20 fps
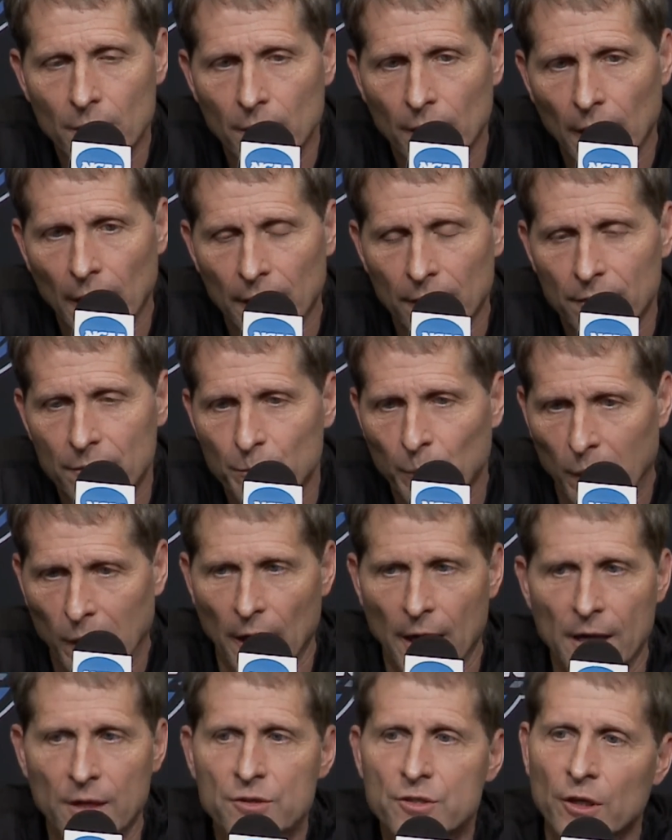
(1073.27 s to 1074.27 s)
it
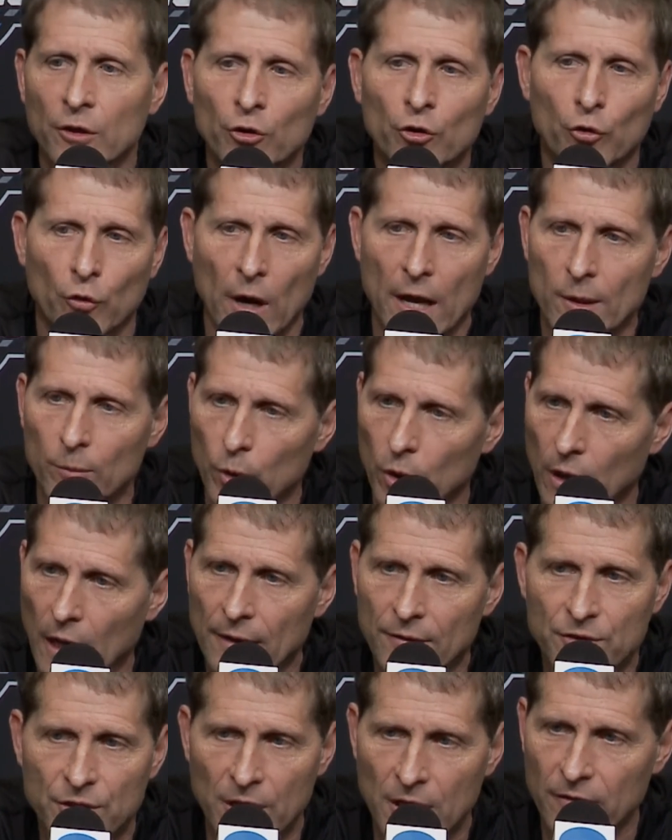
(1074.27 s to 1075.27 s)
plays incredible
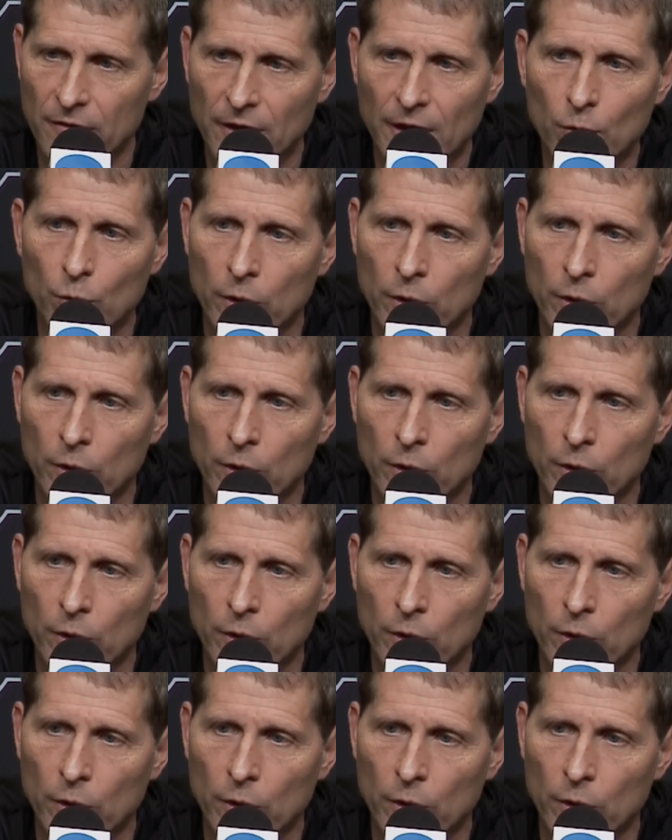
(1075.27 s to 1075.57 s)
on TV